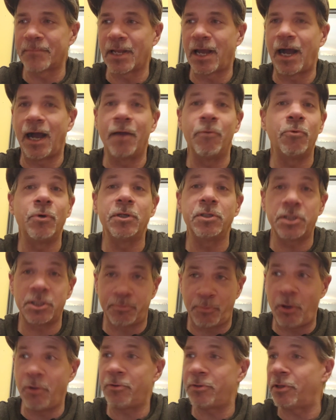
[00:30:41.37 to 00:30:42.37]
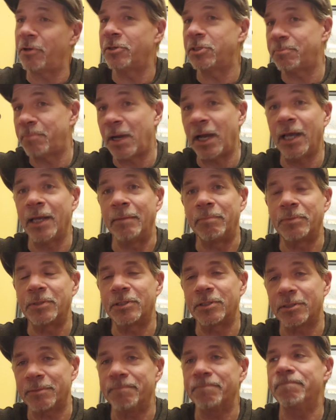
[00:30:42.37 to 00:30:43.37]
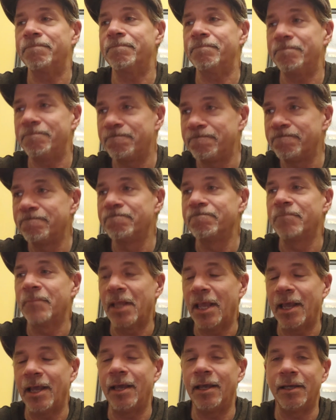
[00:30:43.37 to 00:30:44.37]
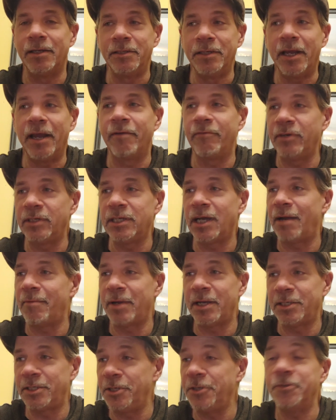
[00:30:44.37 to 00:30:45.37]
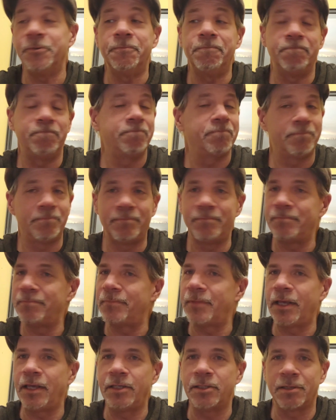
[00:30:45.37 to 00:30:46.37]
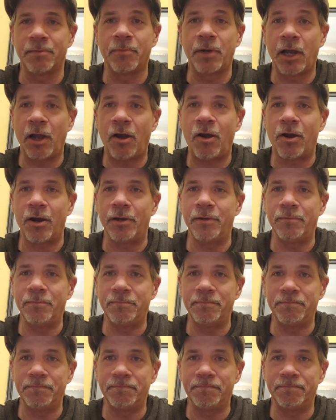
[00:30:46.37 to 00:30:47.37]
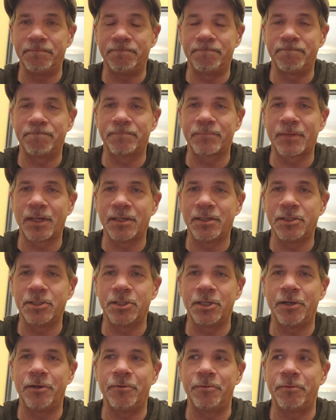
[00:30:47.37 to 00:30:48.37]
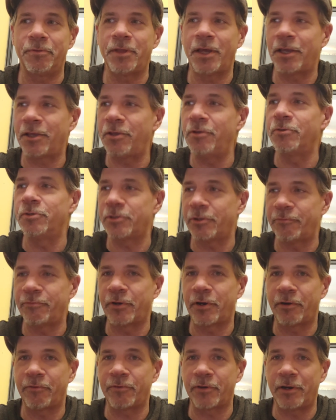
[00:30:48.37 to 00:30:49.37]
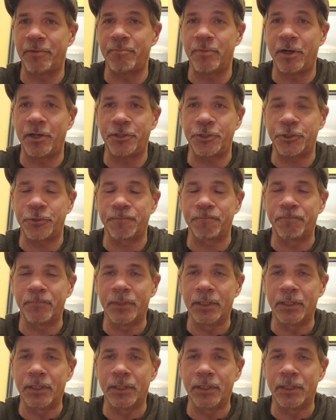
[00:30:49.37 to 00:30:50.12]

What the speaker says: I will smoke those pipes. And every time I do, he's in my heart. So thank you so very, very much.